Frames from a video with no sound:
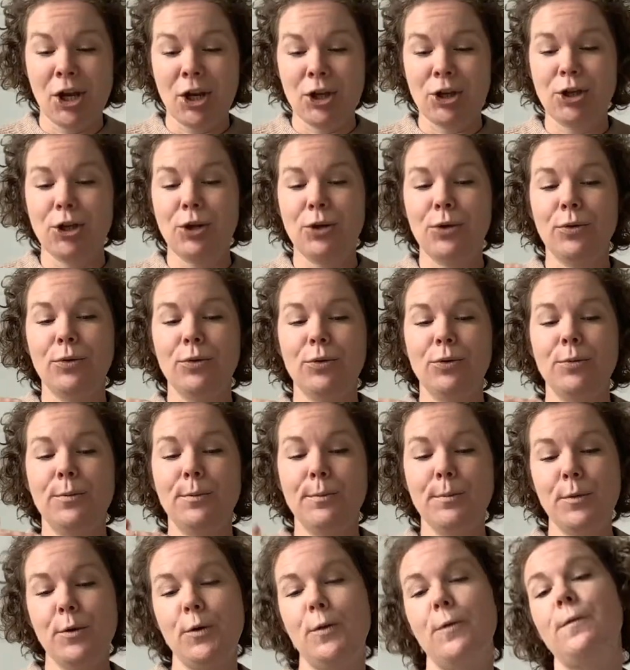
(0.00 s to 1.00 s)
you
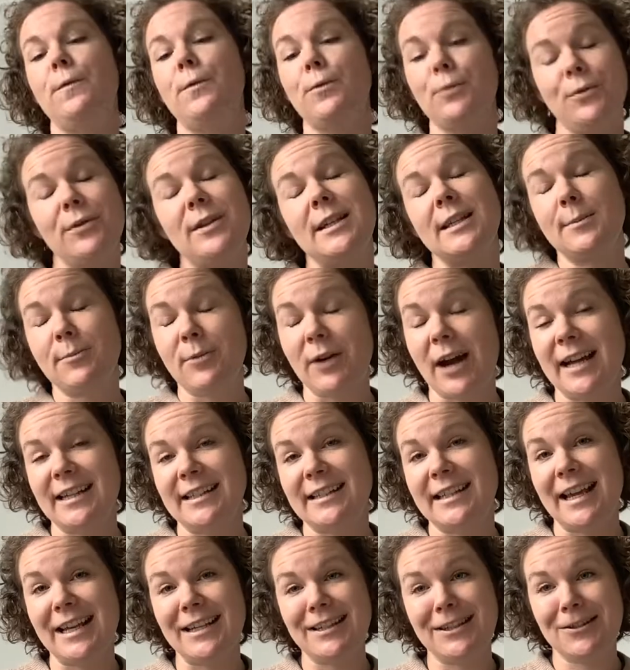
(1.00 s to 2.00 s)
move through this
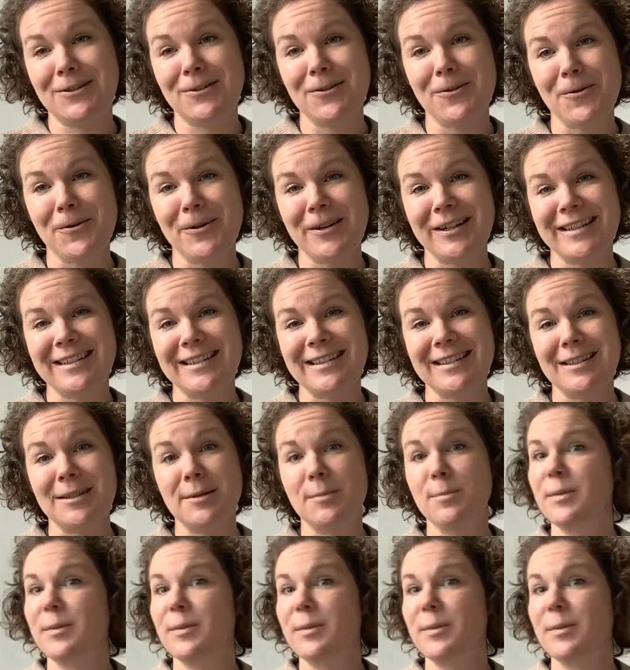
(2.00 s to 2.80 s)
process towards